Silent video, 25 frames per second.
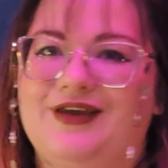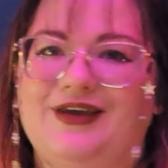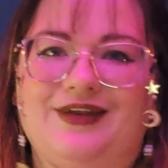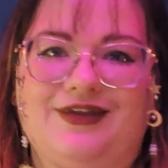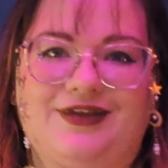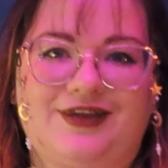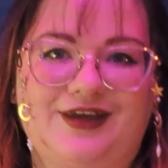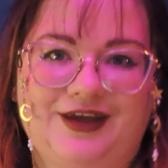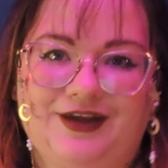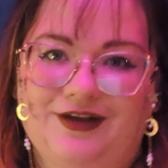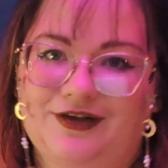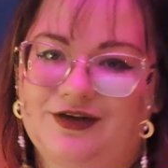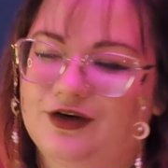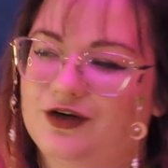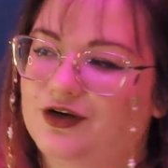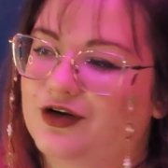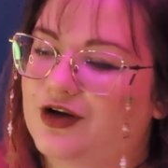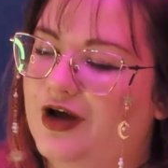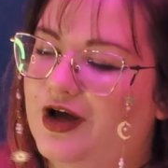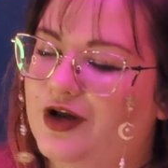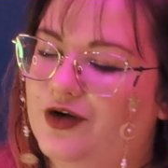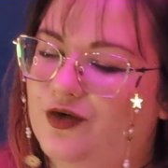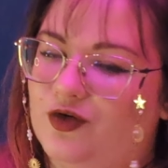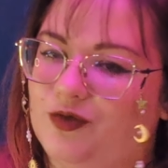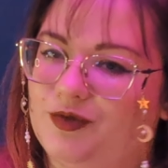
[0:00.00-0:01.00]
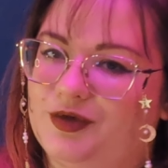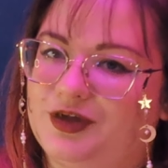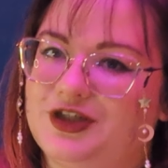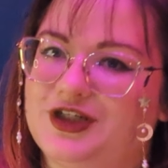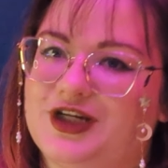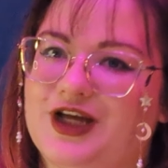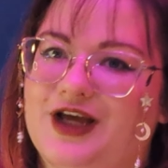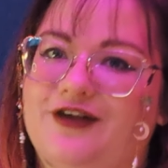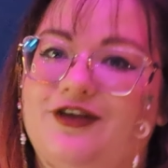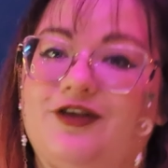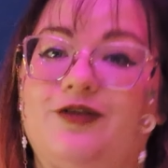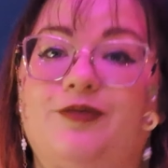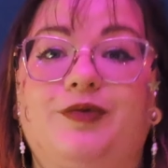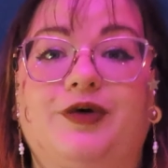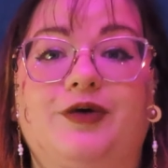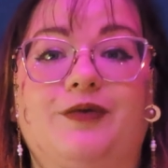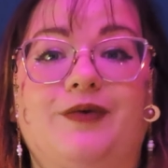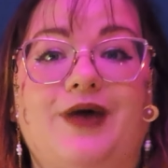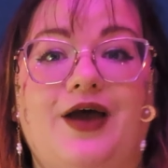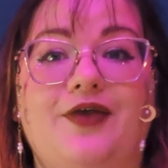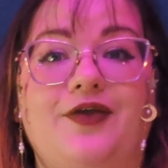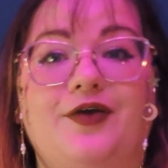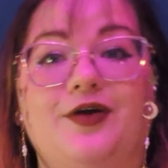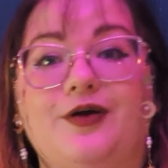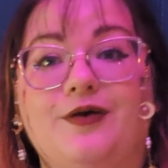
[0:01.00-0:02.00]
these are not normal chests, but
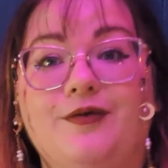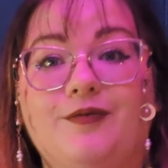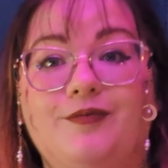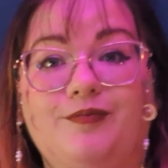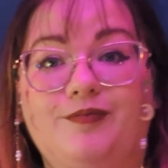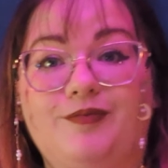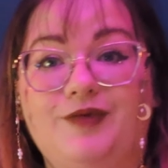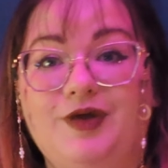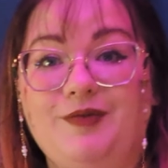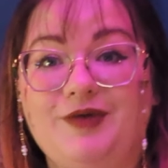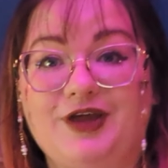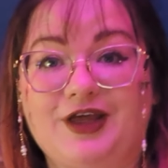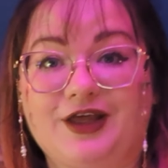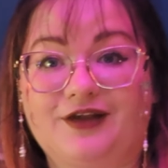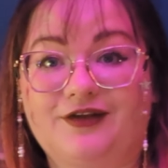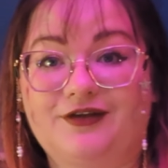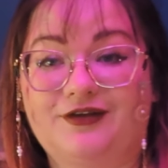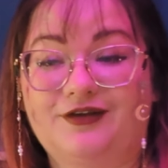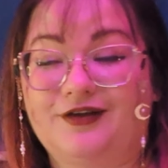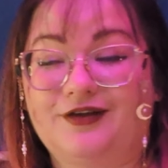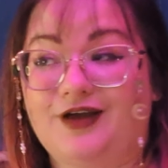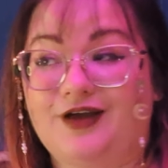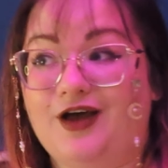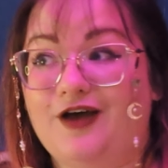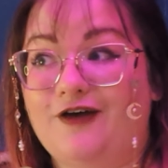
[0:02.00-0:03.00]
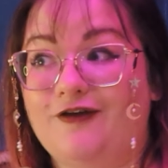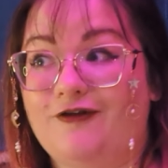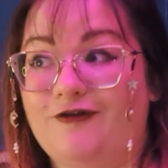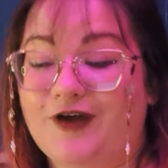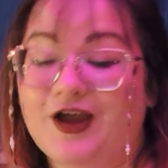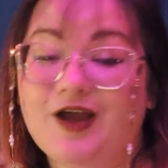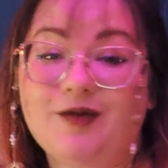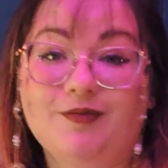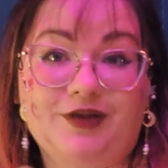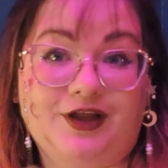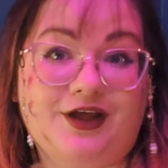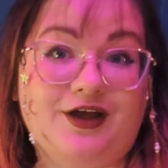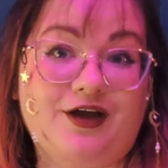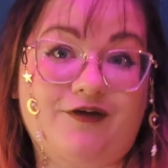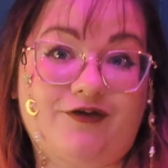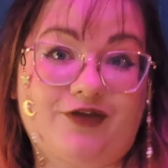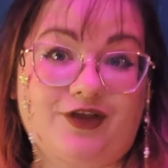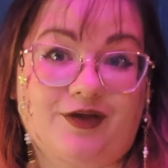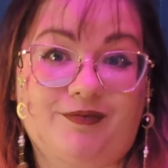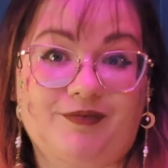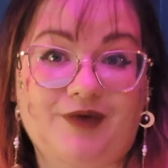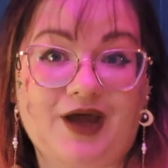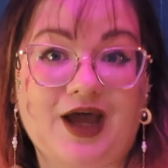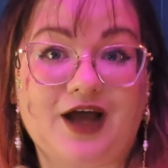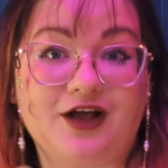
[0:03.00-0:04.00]
rather mimics. A family of
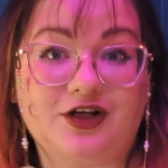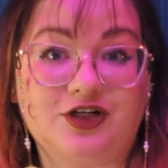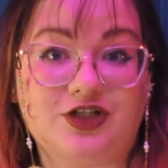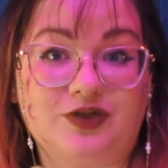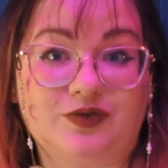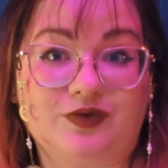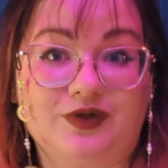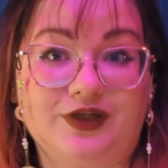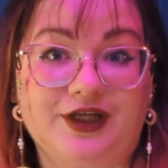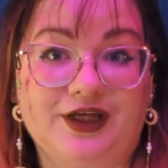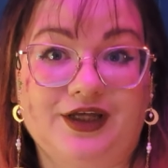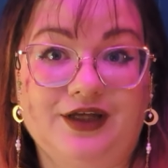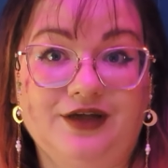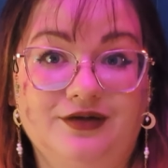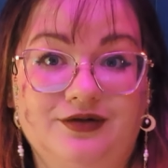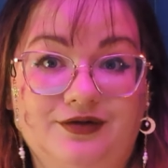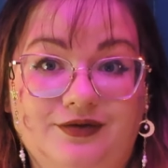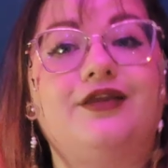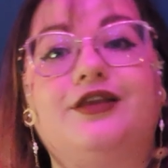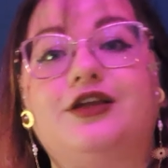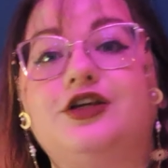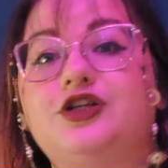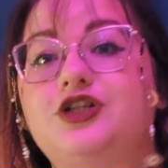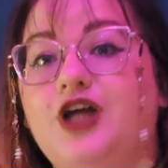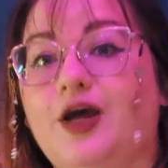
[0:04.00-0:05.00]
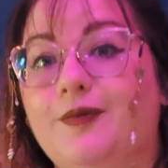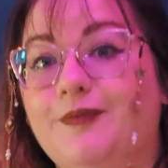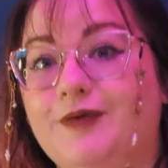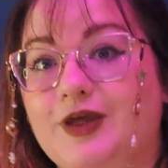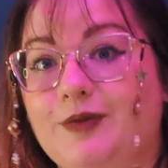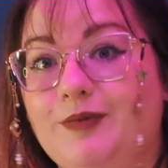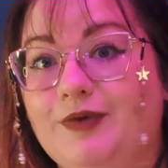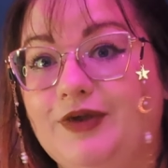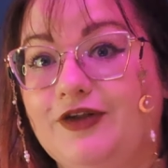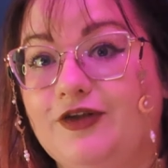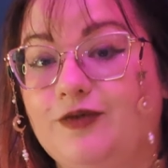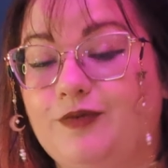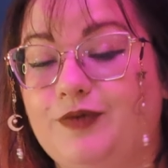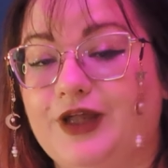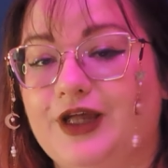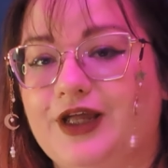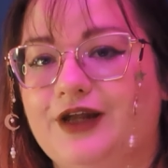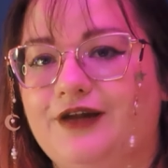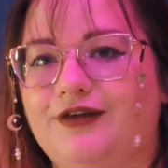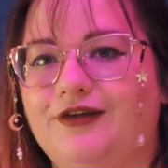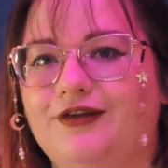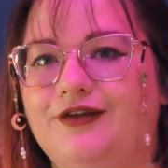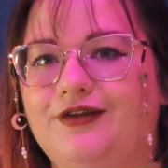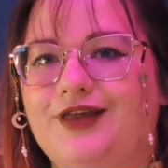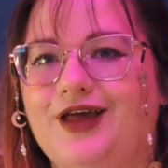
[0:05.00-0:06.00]
them, actually. The shopkeep
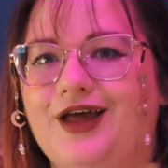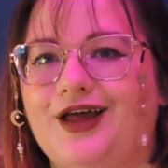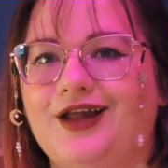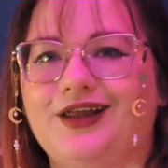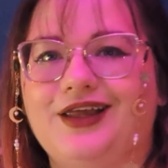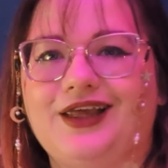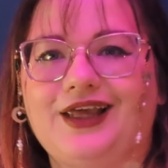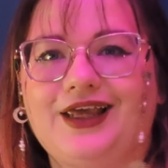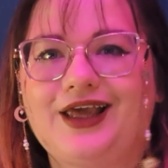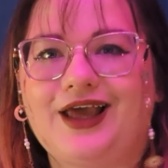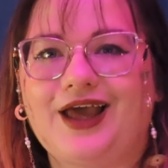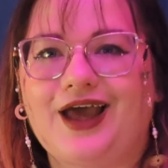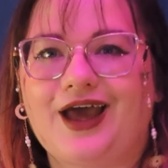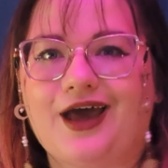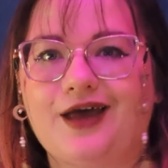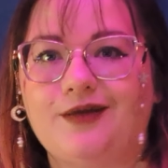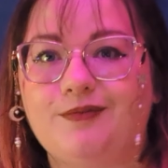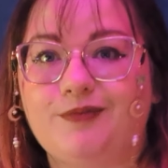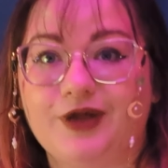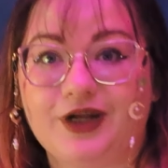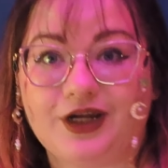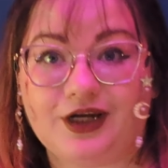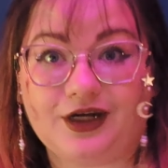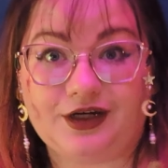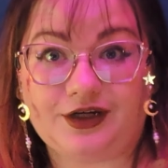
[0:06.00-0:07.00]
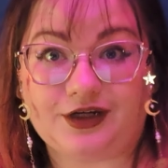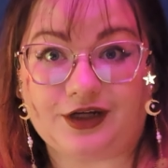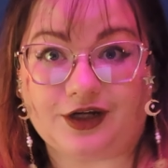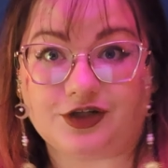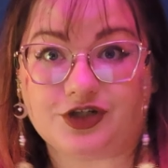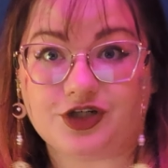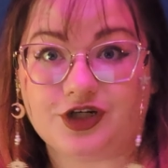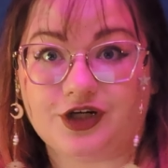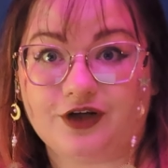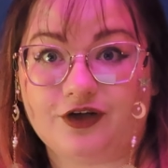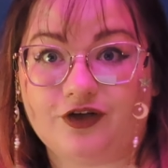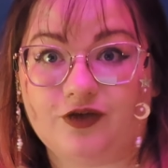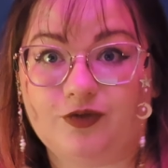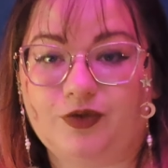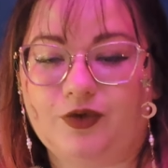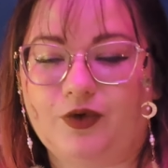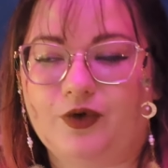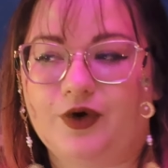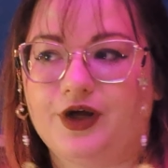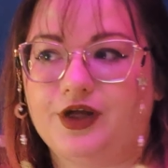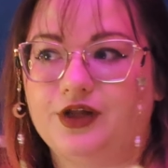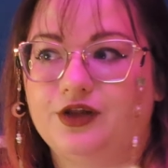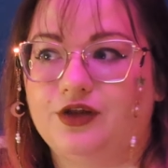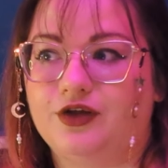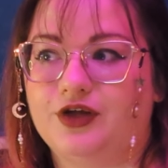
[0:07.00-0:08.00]
explains that he had been in a dungeon
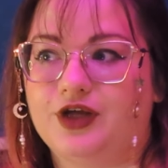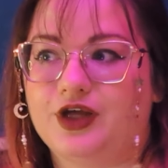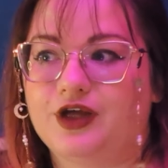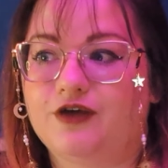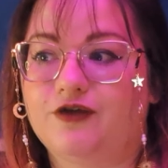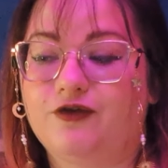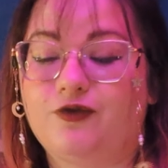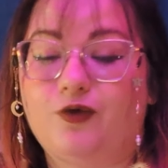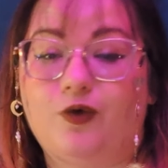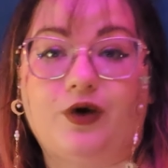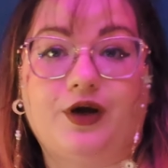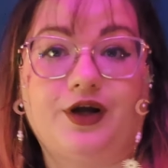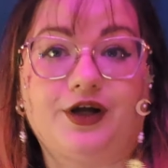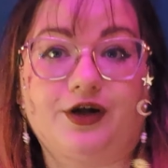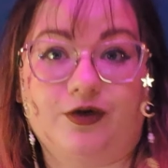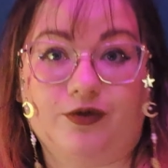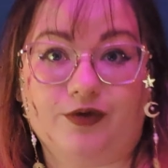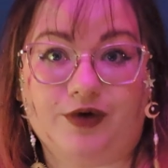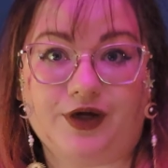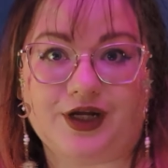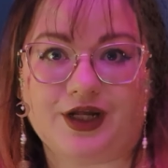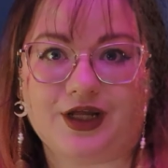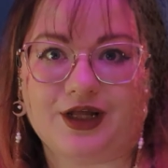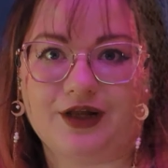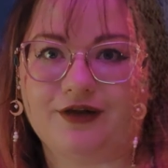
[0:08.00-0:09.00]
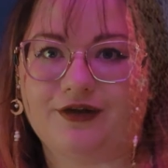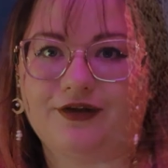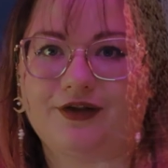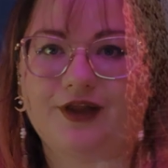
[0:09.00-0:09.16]
exploring, looking for ingredients